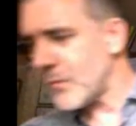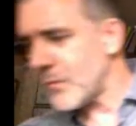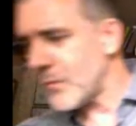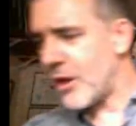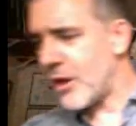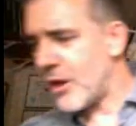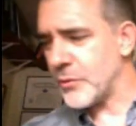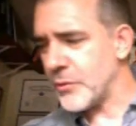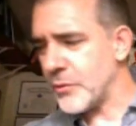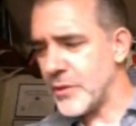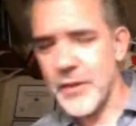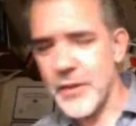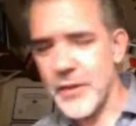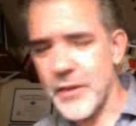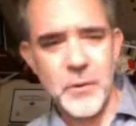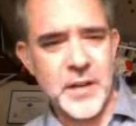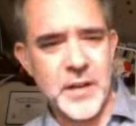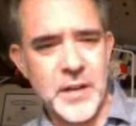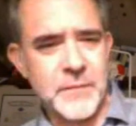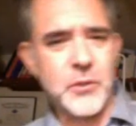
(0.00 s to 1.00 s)
I'll do another
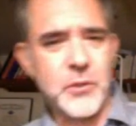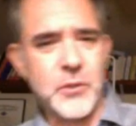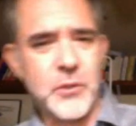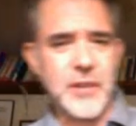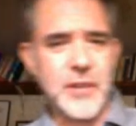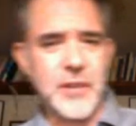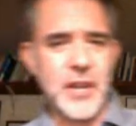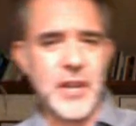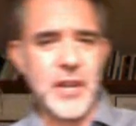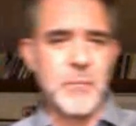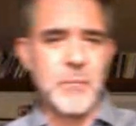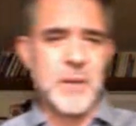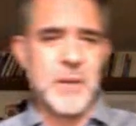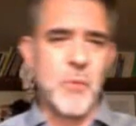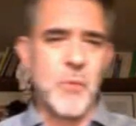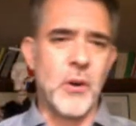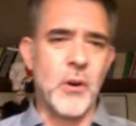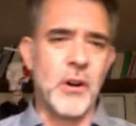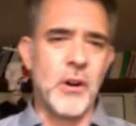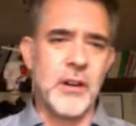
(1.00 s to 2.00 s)
one in the future that'll be
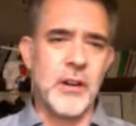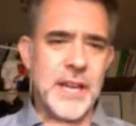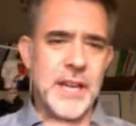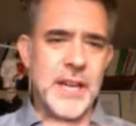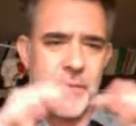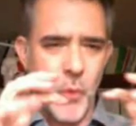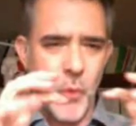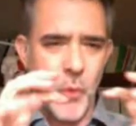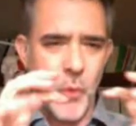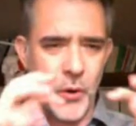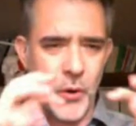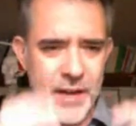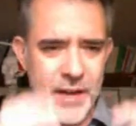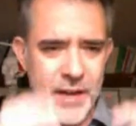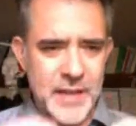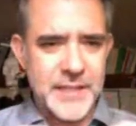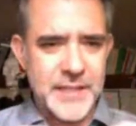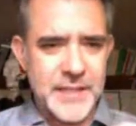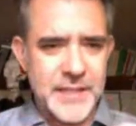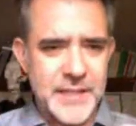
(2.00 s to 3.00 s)
even more
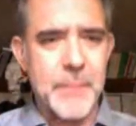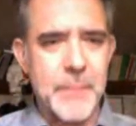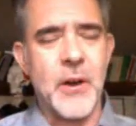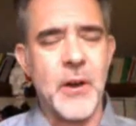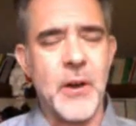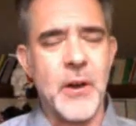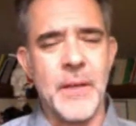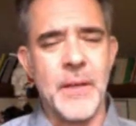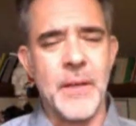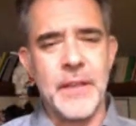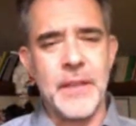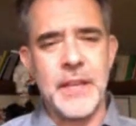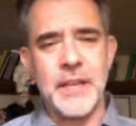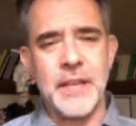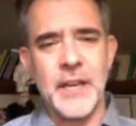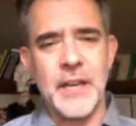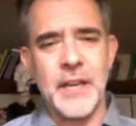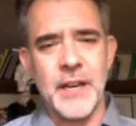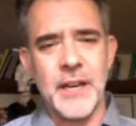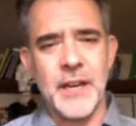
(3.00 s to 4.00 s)
in depth on
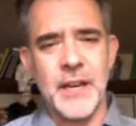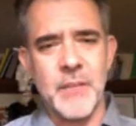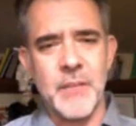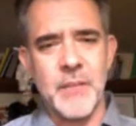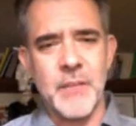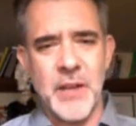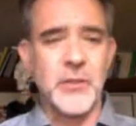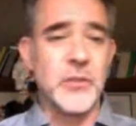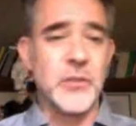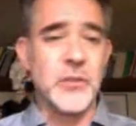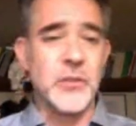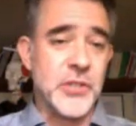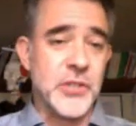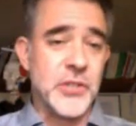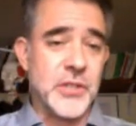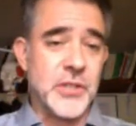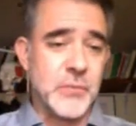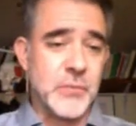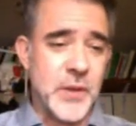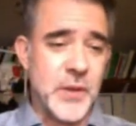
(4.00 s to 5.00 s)
the muscles, which
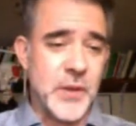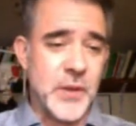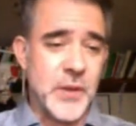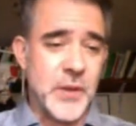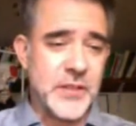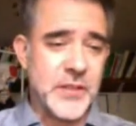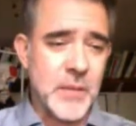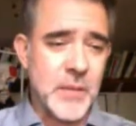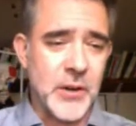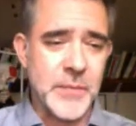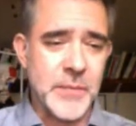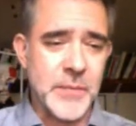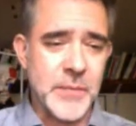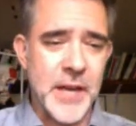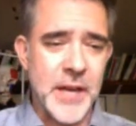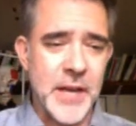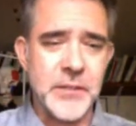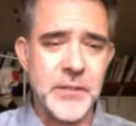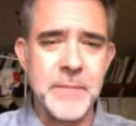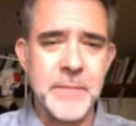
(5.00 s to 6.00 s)
is what this seminar is about,
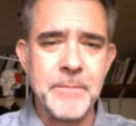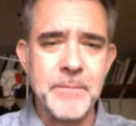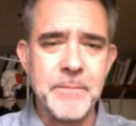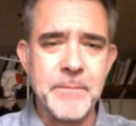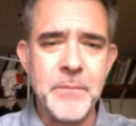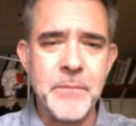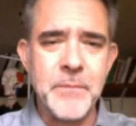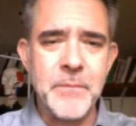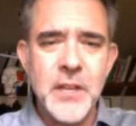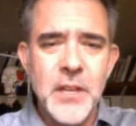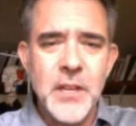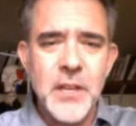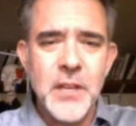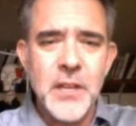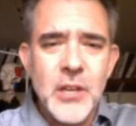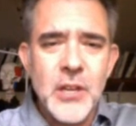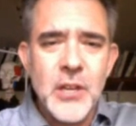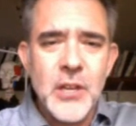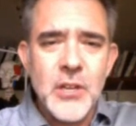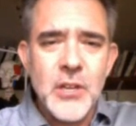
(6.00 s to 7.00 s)
actually.
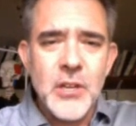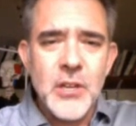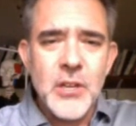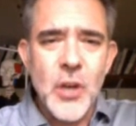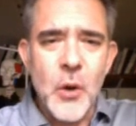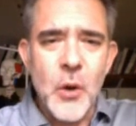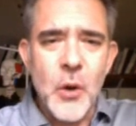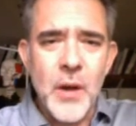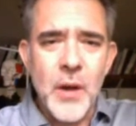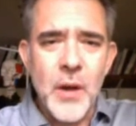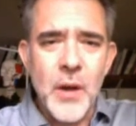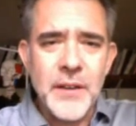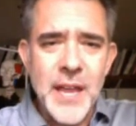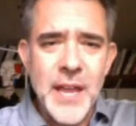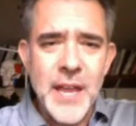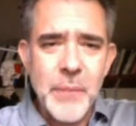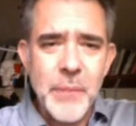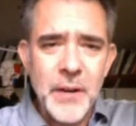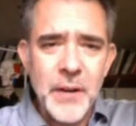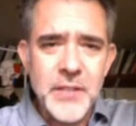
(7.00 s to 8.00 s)
So
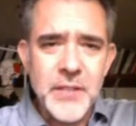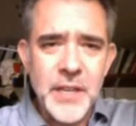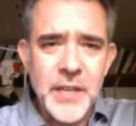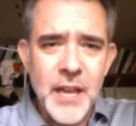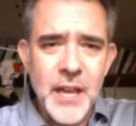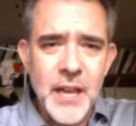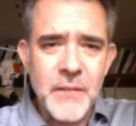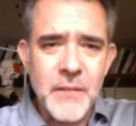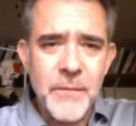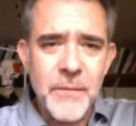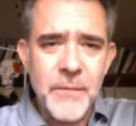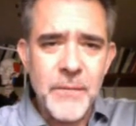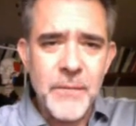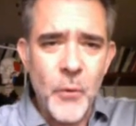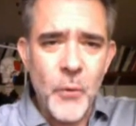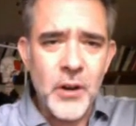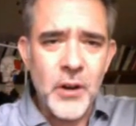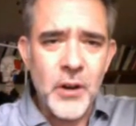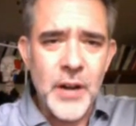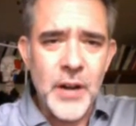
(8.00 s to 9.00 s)
name pairs again
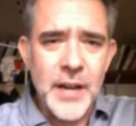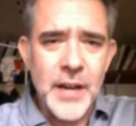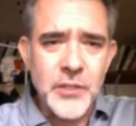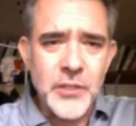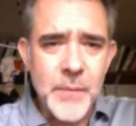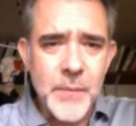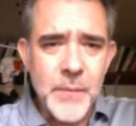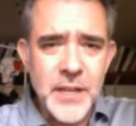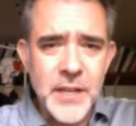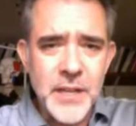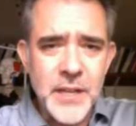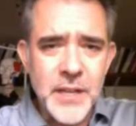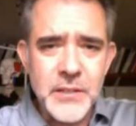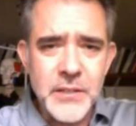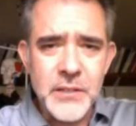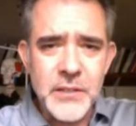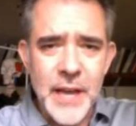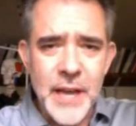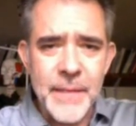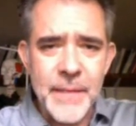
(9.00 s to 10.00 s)
for
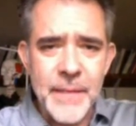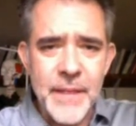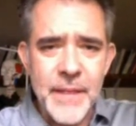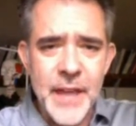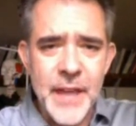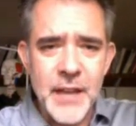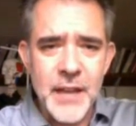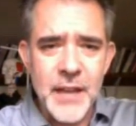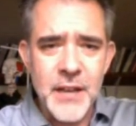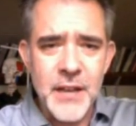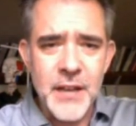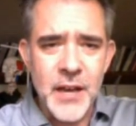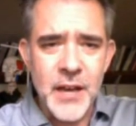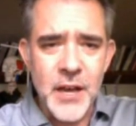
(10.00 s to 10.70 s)
extremities, and then